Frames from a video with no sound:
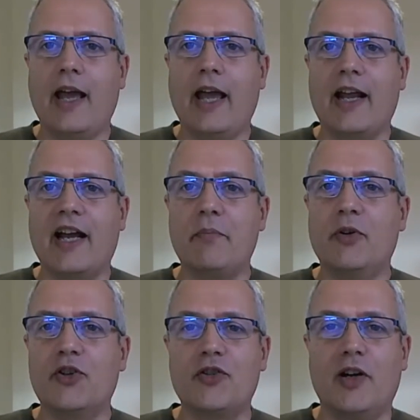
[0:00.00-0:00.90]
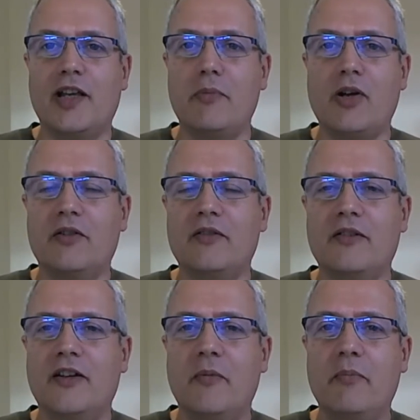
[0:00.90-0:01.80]
And I personally am not
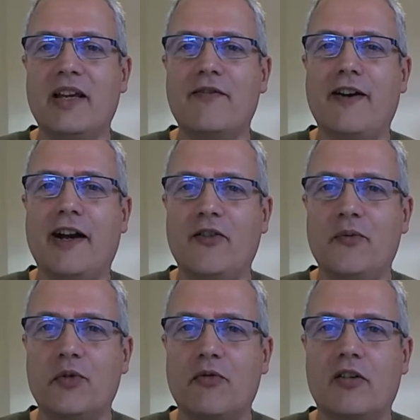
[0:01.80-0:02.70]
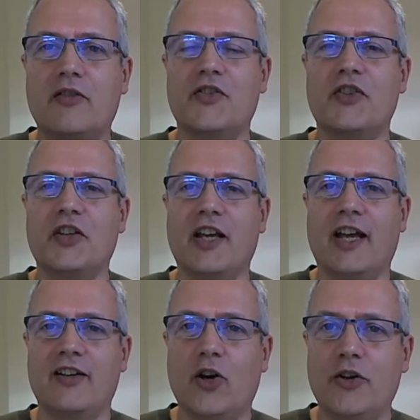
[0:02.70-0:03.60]
a big fan of bureaucracy
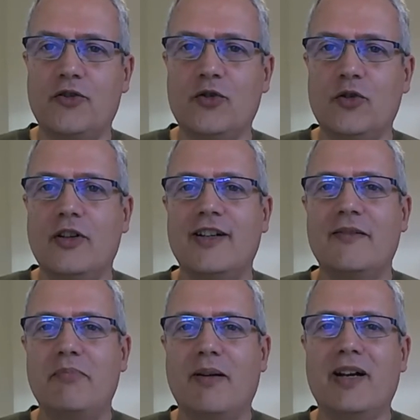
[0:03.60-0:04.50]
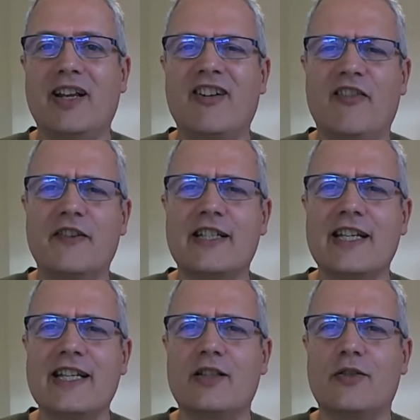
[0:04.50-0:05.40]
and going to public
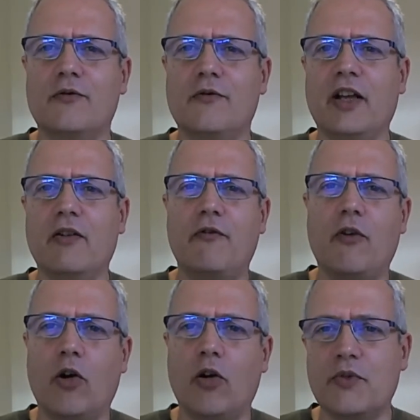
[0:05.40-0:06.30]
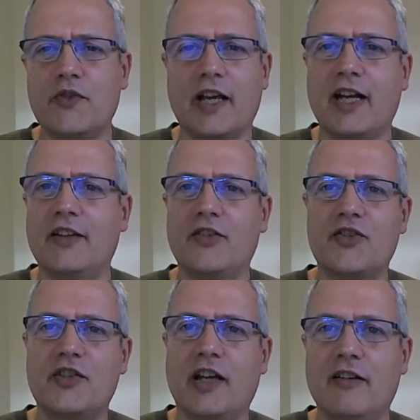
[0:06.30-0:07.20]
offices to fill forms and
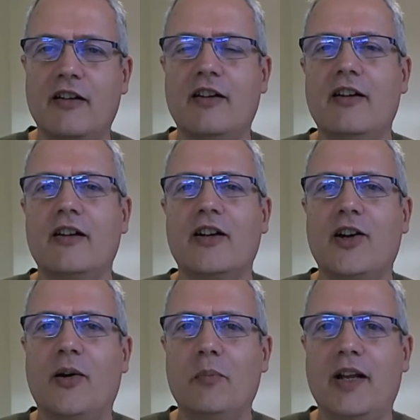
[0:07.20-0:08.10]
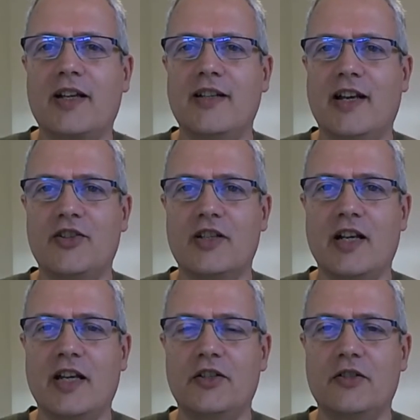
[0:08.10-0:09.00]
understand complex
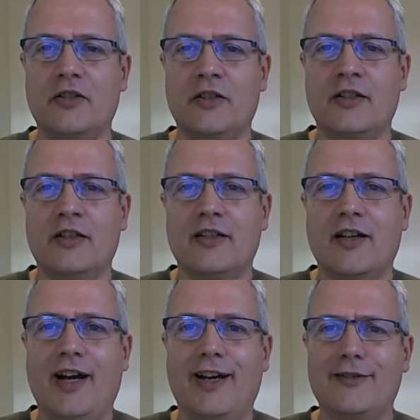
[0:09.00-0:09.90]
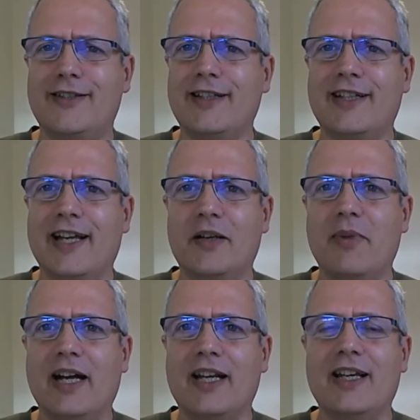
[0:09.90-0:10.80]
legislation. I don't think
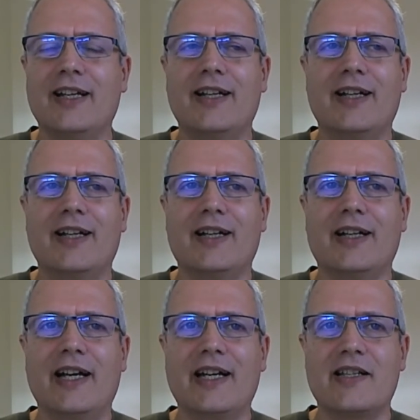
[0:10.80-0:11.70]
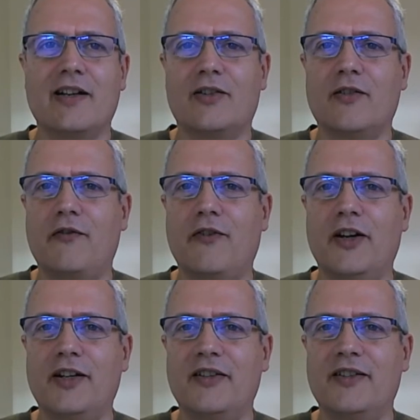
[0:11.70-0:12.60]
anybody has a lot of
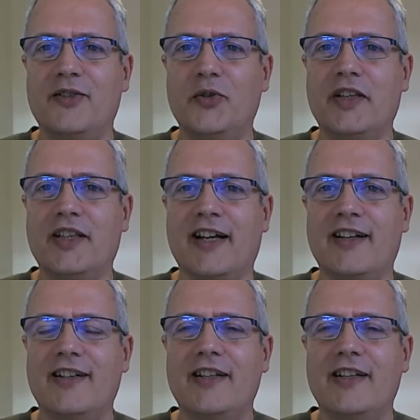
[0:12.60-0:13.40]
fun doing that.